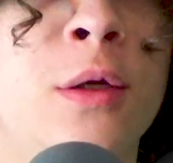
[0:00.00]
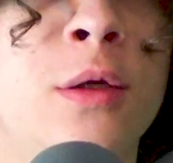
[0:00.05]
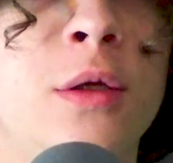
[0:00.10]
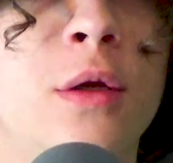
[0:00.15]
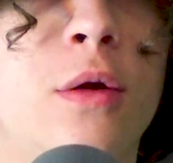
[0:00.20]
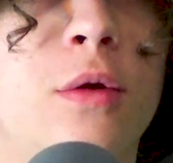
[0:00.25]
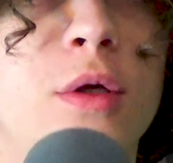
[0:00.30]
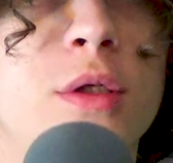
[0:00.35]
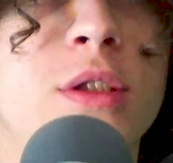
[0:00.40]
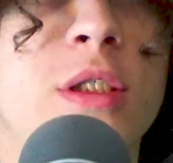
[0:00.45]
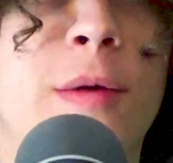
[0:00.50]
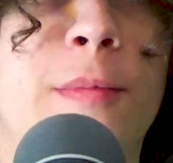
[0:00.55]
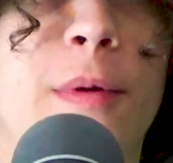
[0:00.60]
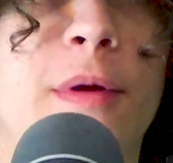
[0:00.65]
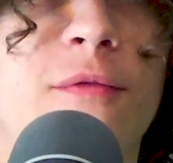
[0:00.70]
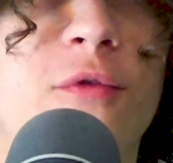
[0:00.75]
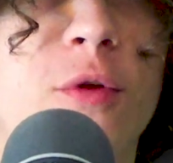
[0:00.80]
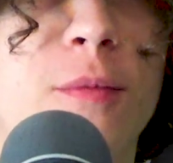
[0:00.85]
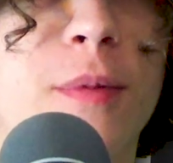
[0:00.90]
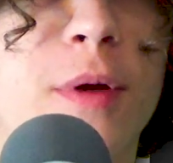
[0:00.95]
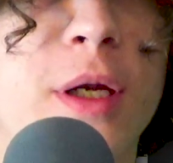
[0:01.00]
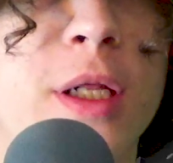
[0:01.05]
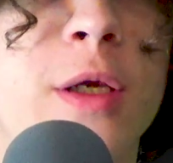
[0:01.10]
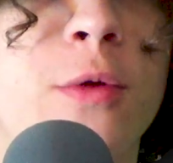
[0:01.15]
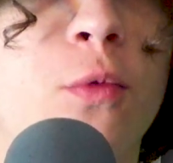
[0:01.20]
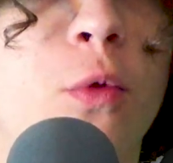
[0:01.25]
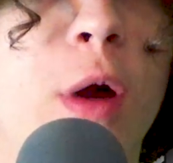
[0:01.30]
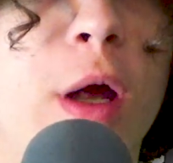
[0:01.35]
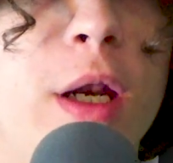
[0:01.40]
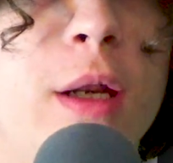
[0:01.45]
Yo, what's up everybody?
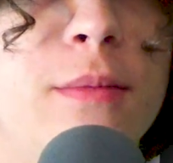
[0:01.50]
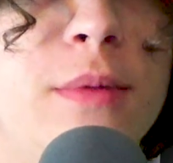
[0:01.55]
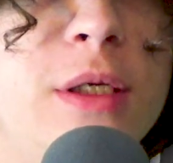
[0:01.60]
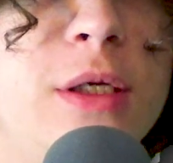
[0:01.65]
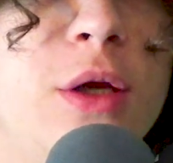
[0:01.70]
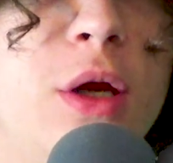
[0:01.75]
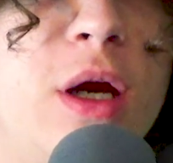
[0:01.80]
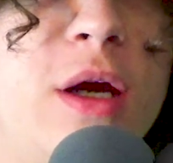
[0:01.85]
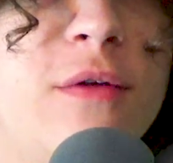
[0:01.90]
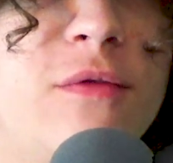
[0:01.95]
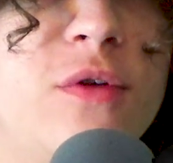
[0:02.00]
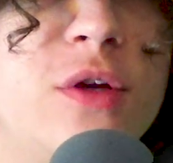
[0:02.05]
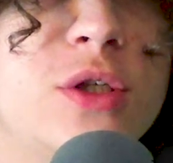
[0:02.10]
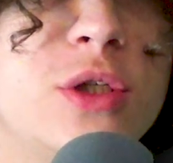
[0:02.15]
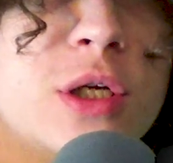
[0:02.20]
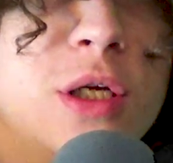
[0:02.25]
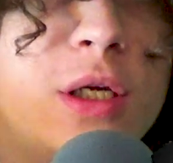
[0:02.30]
Wanna be gone fishing